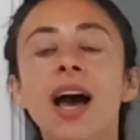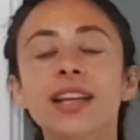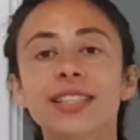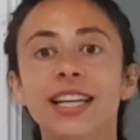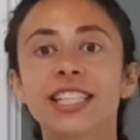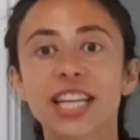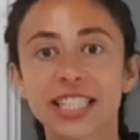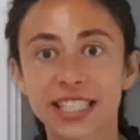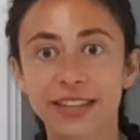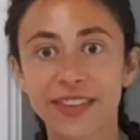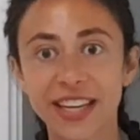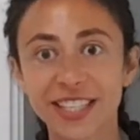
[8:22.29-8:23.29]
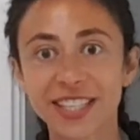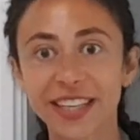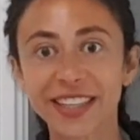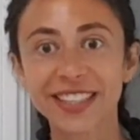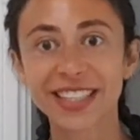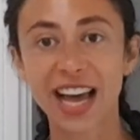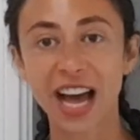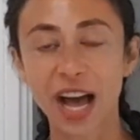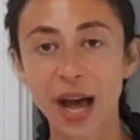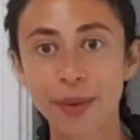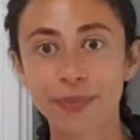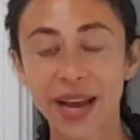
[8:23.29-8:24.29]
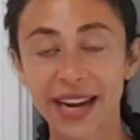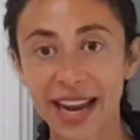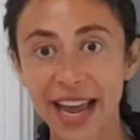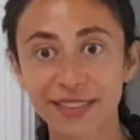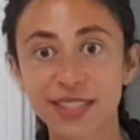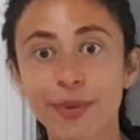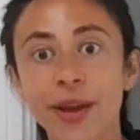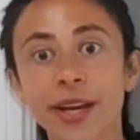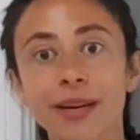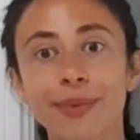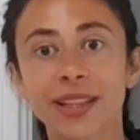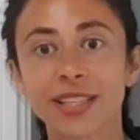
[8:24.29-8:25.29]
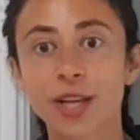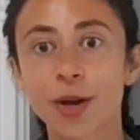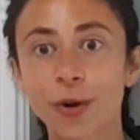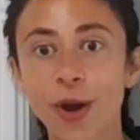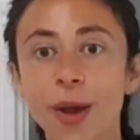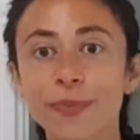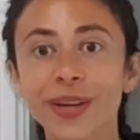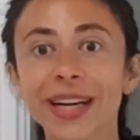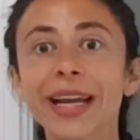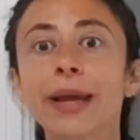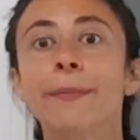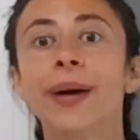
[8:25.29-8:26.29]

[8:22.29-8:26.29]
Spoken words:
digestive issues, and I have spoken about this openly,